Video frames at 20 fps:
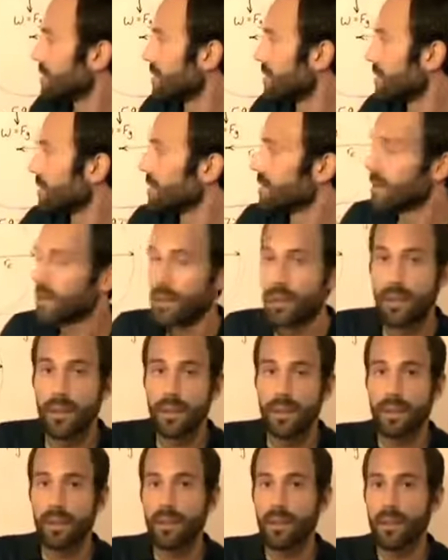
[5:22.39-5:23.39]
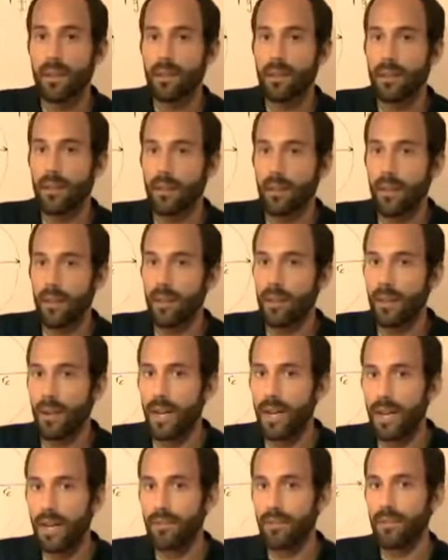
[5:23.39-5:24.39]
Earth, okay,
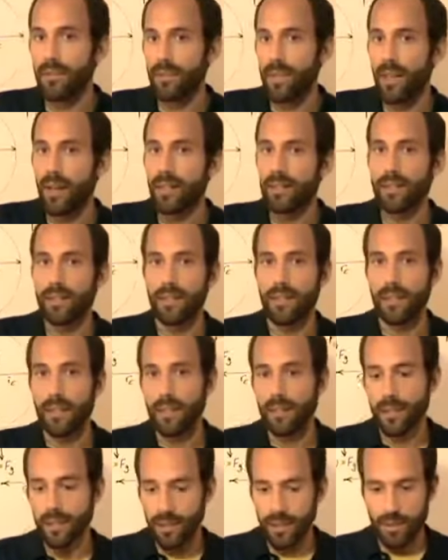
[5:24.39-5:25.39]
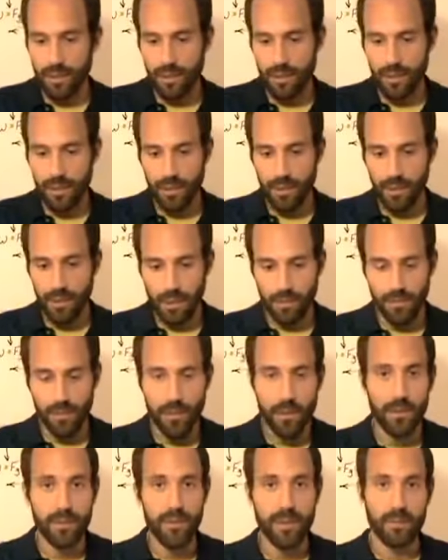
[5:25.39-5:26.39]
I have a velocity. I'm
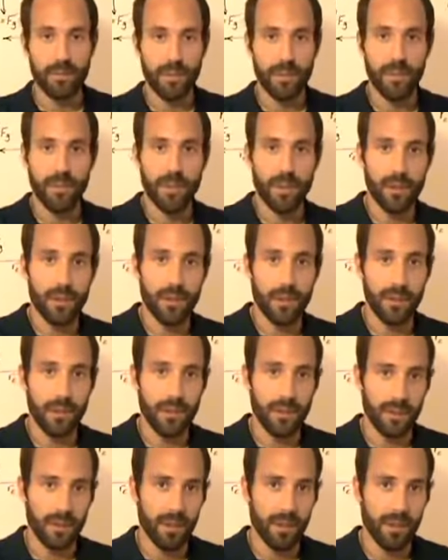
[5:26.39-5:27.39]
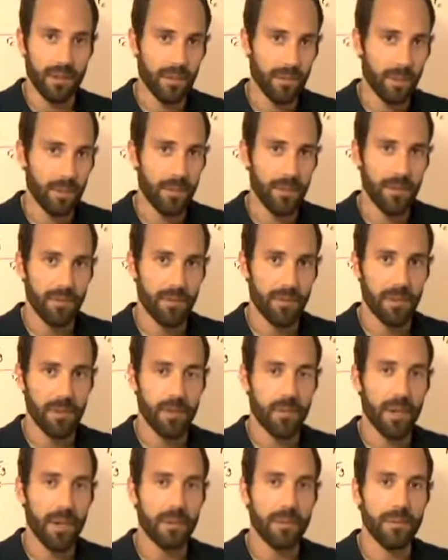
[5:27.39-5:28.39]
moving with the Earth. As you remember in the
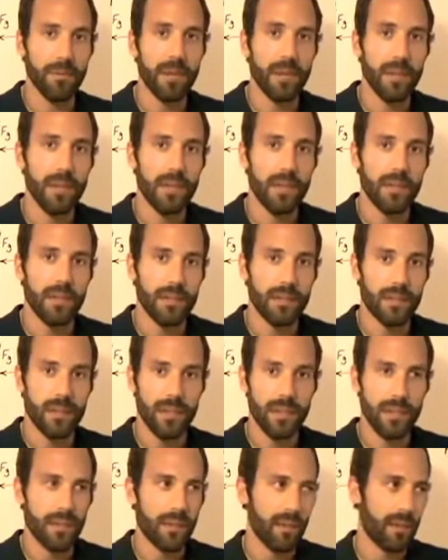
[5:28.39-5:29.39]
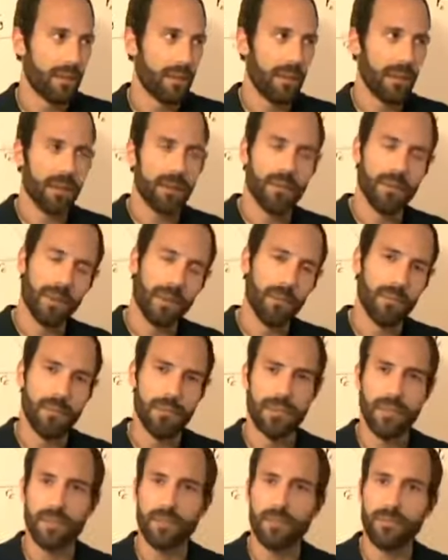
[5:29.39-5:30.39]
first problem, he said, I'm in
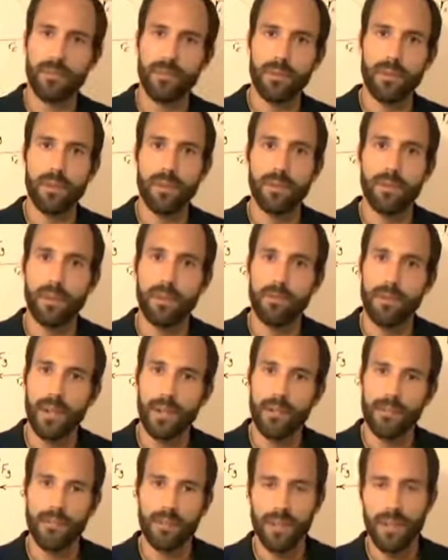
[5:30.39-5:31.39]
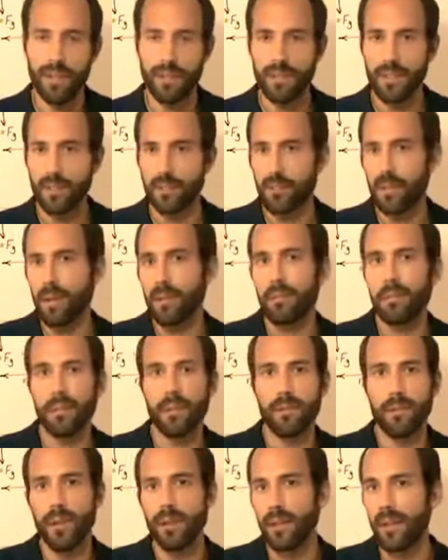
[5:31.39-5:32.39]
Central Florida, my velocity is probably
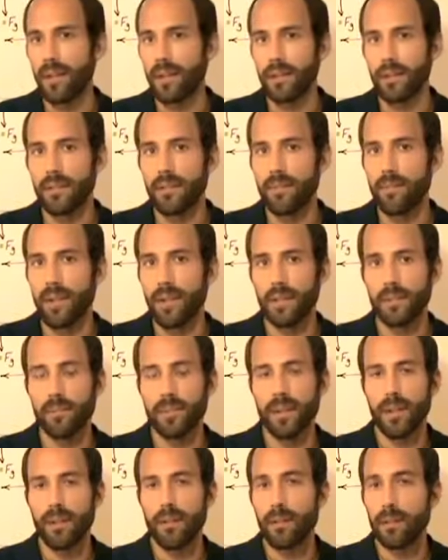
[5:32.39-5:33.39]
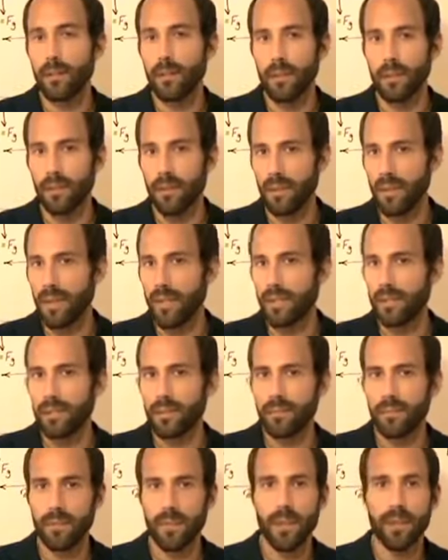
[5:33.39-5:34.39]
around 900 miles per hour, maybe a little
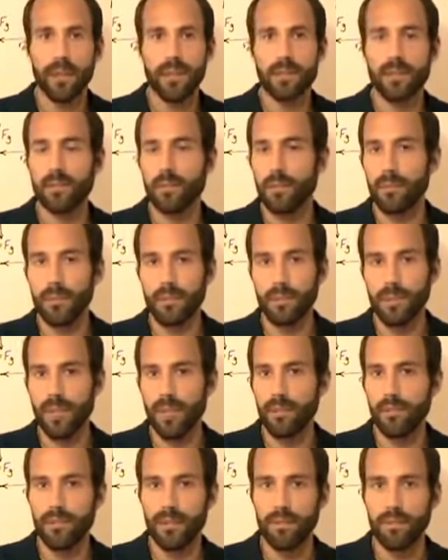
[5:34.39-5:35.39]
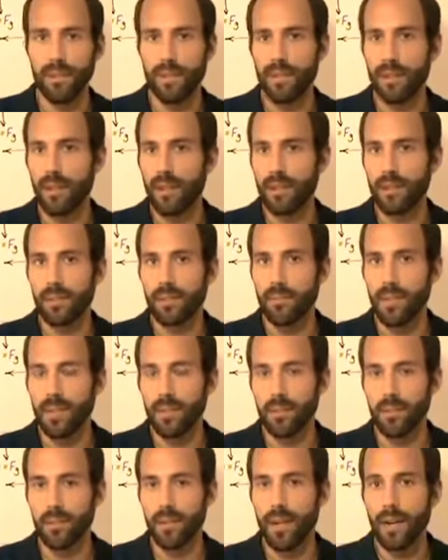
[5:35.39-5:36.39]
less, somewhere between 850 and 900
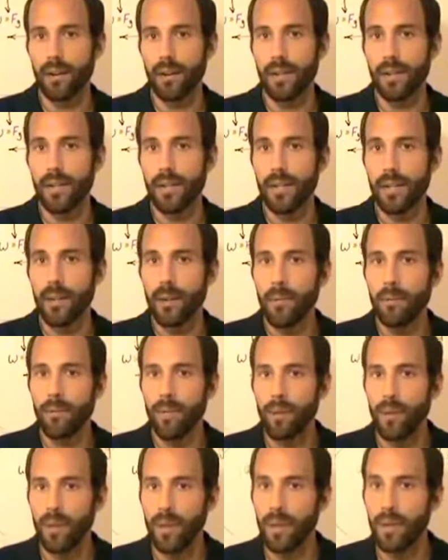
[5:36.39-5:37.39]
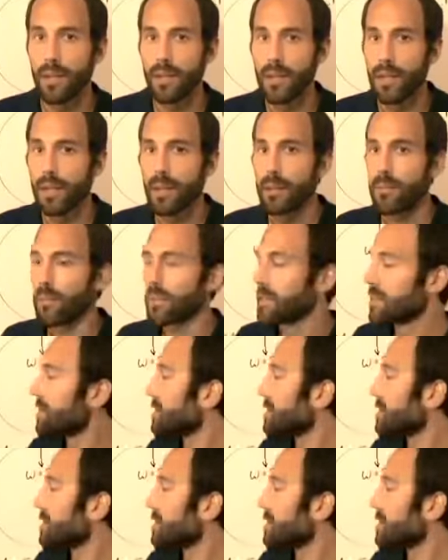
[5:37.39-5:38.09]
miles per hour, okay? But